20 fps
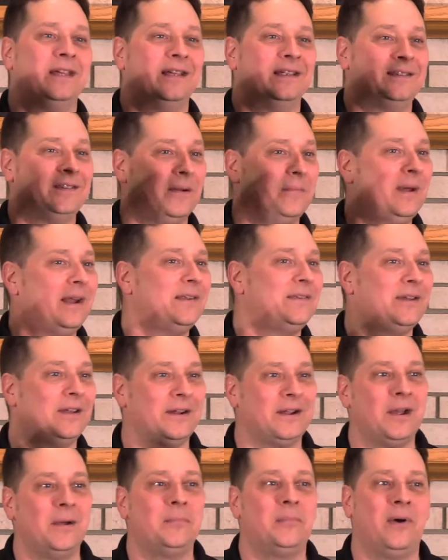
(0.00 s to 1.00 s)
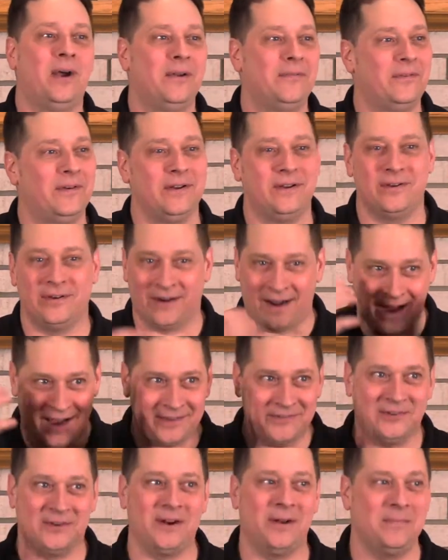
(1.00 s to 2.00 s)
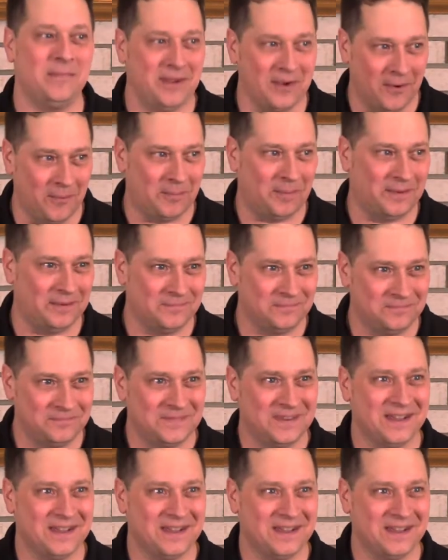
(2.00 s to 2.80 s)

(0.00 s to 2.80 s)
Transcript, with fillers: Somebody's going to come pray for you. Your eyes are going to be open.